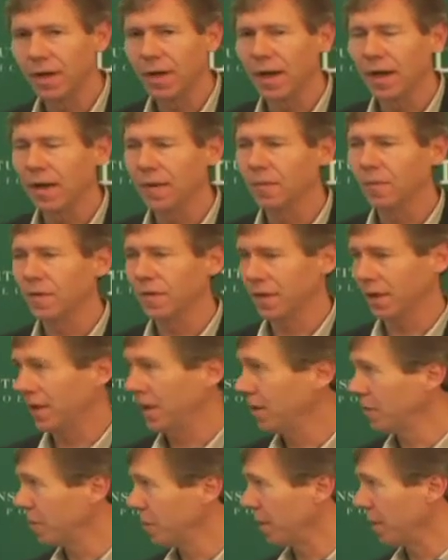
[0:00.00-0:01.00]
uh, with the
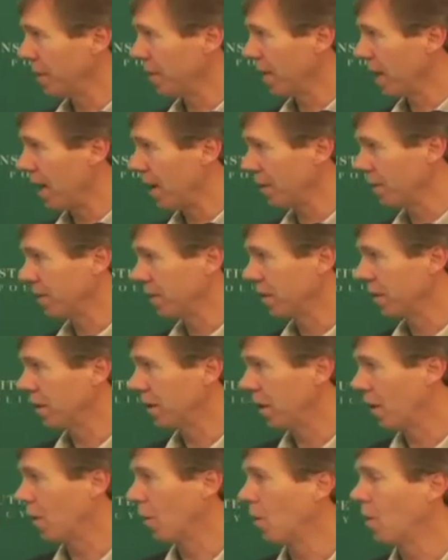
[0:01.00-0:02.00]
Kingsbury Browne
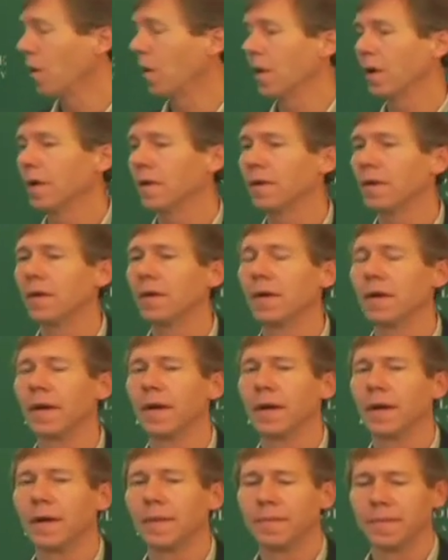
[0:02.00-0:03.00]
Award
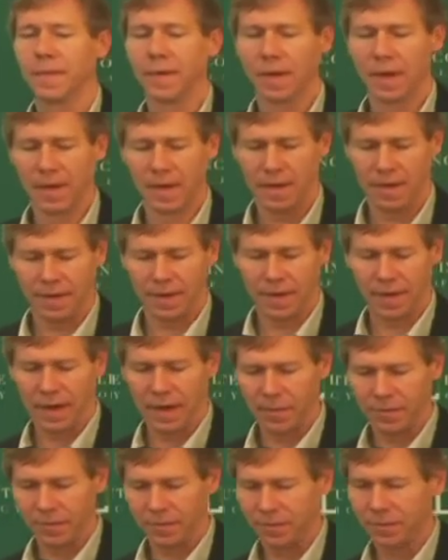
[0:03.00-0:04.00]
um, that
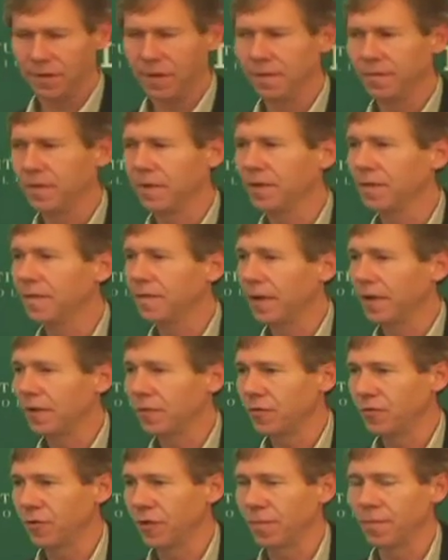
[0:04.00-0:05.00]
I received and the
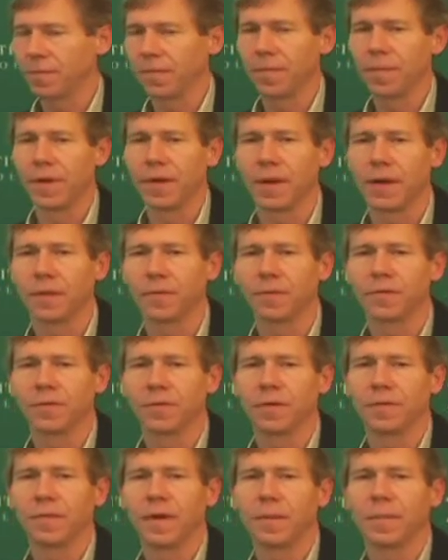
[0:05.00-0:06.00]
fellowship that I
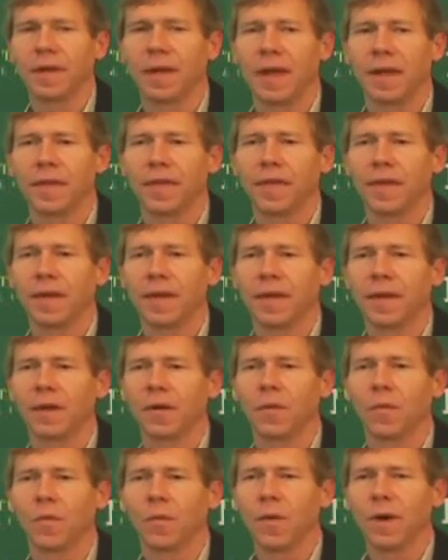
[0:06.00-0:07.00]
received, I began
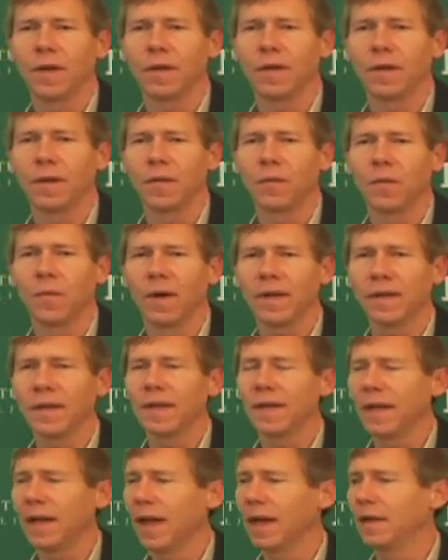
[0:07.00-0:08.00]
thinking, what, what
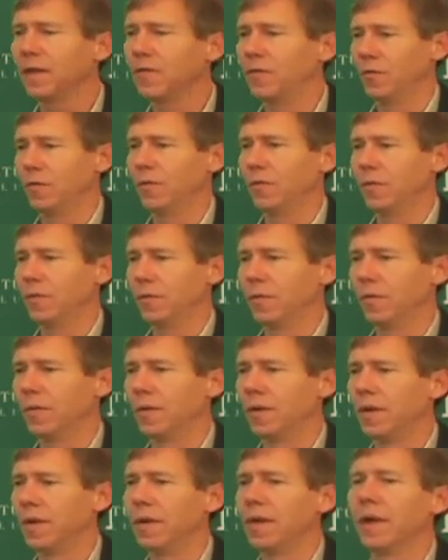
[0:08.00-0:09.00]
can I do
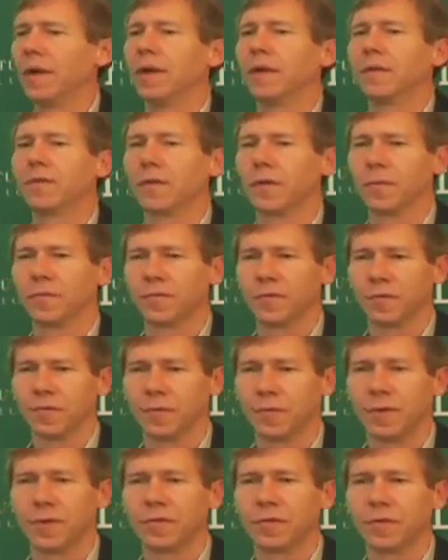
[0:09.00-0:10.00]
in terms of
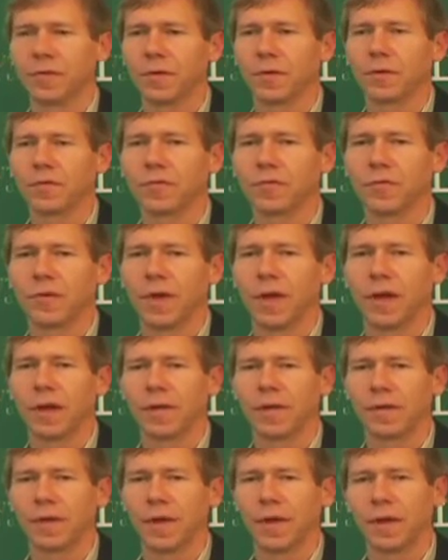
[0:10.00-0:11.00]
research
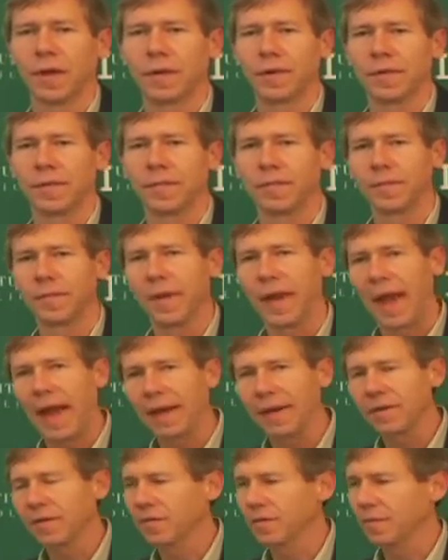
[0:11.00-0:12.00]
and, and
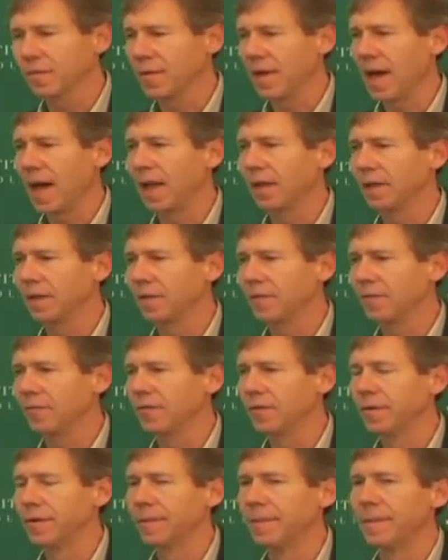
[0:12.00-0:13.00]
adding some
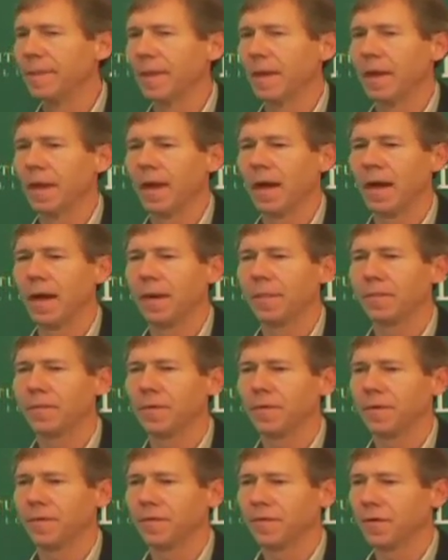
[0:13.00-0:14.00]
knowledge um,
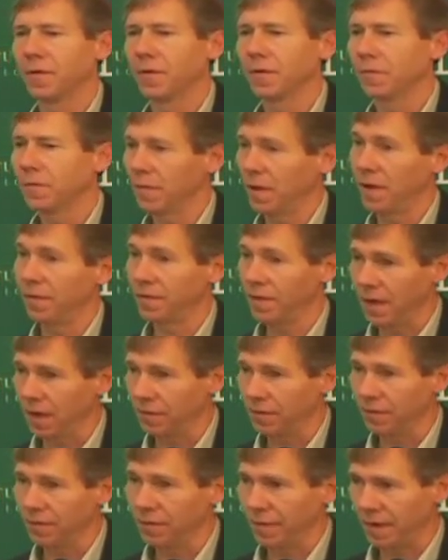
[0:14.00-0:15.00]
to the field of
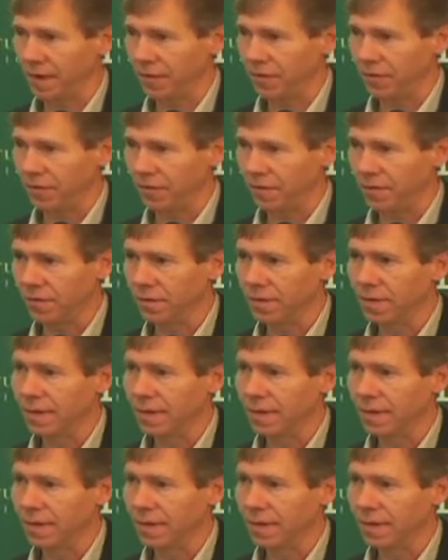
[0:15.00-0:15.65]
conservation